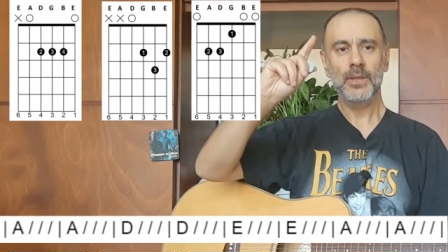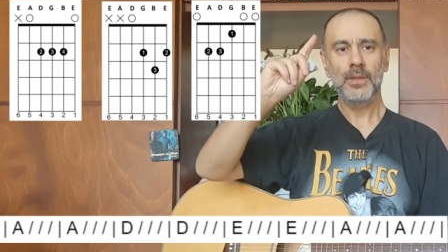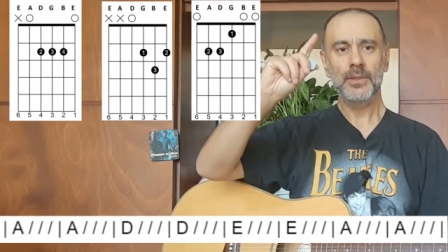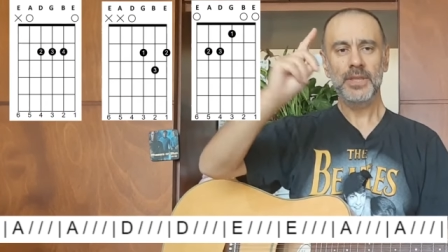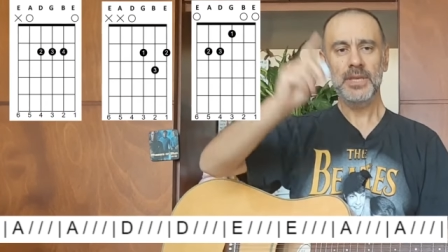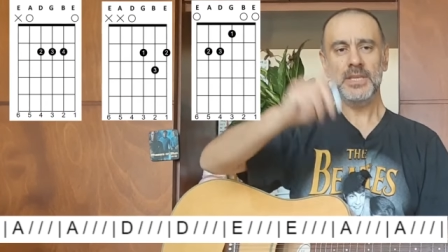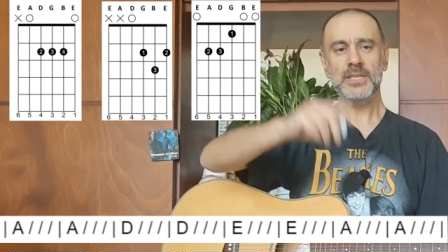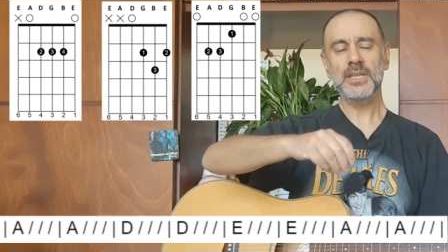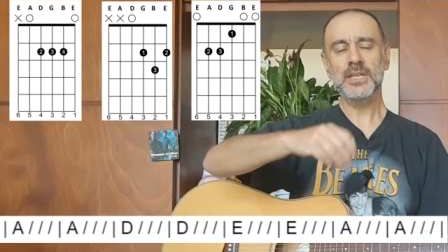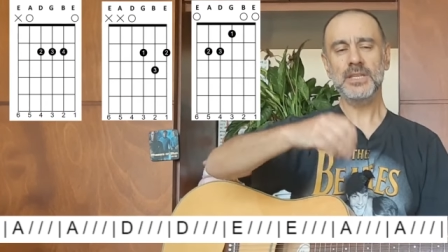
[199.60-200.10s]

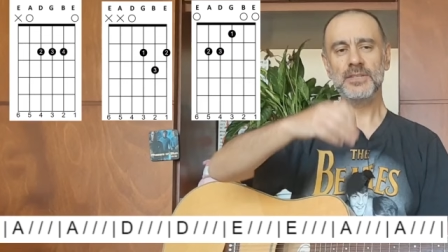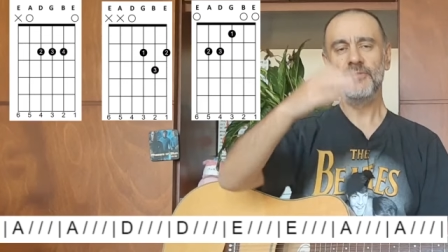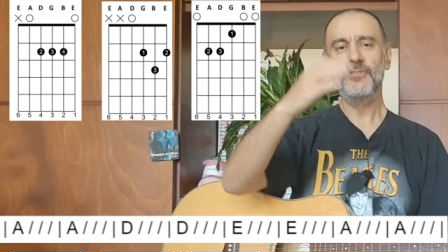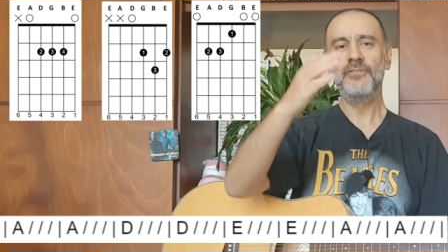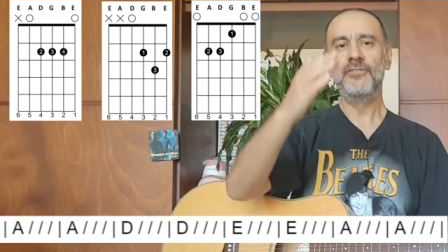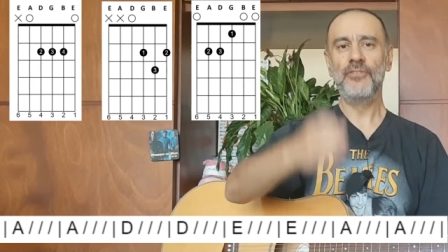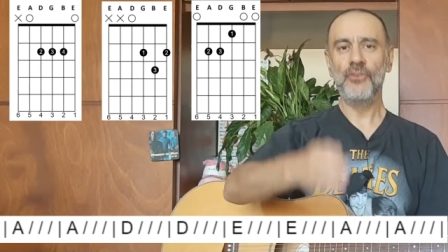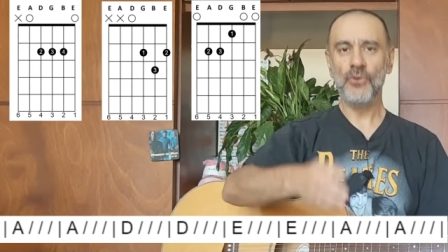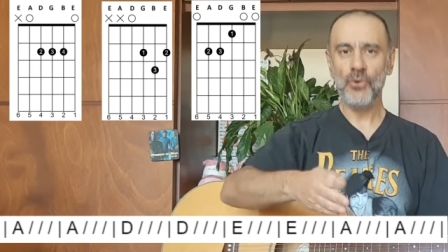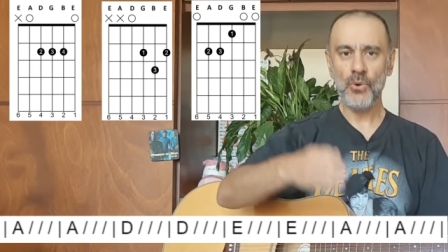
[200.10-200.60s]
this is
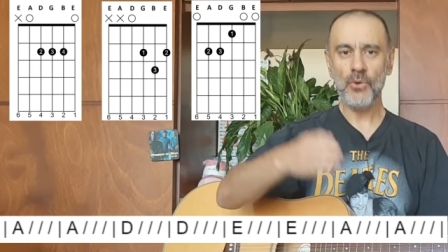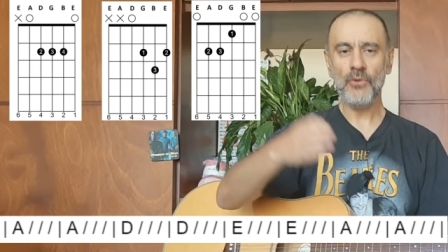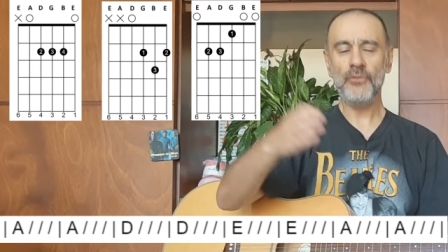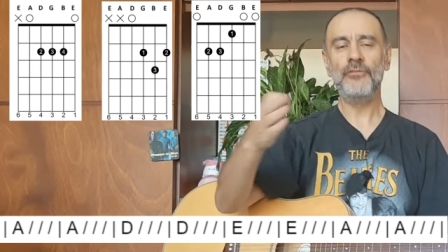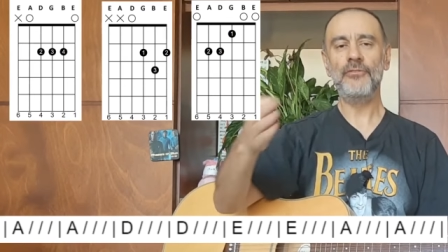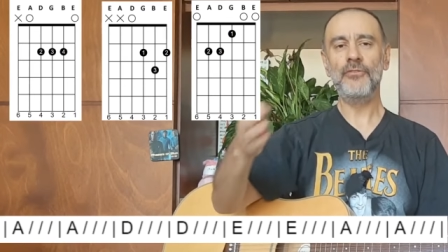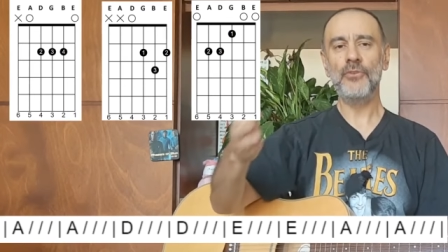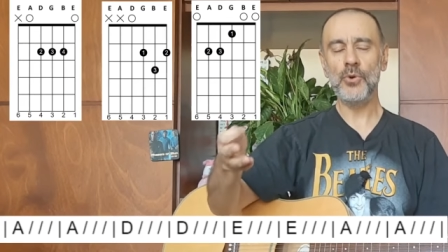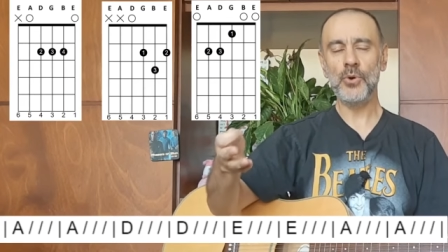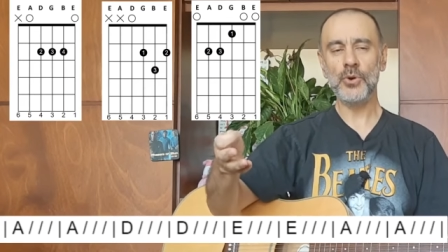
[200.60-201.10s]
four
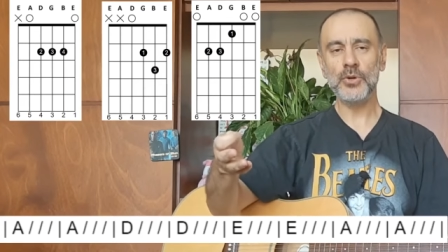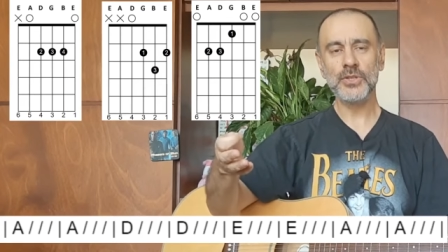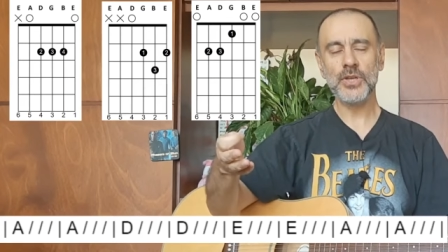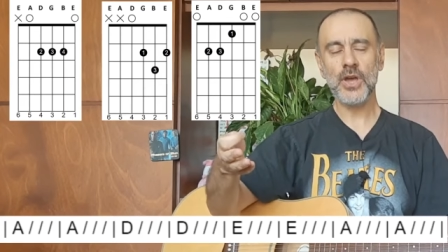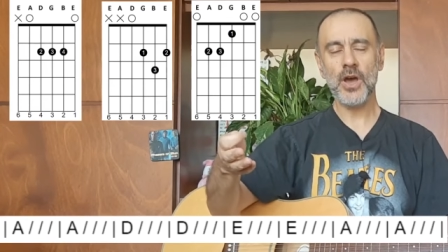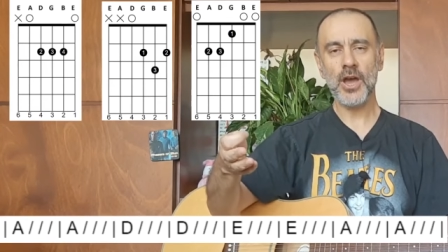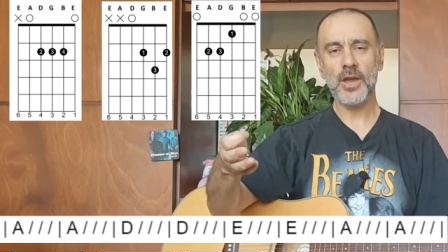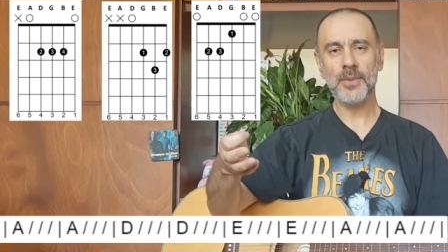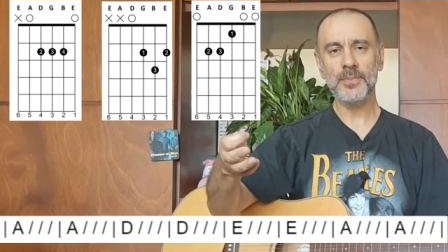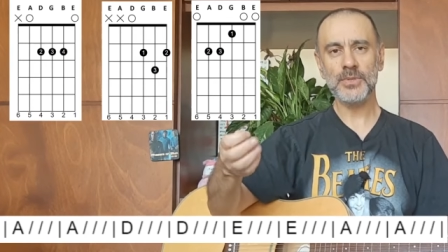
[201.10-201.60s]
four
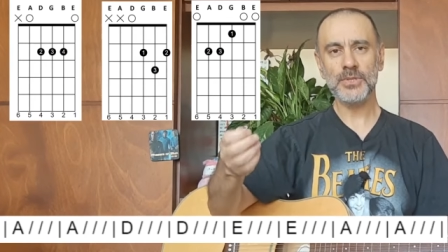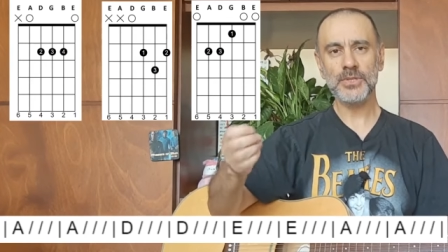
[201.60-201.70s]
time,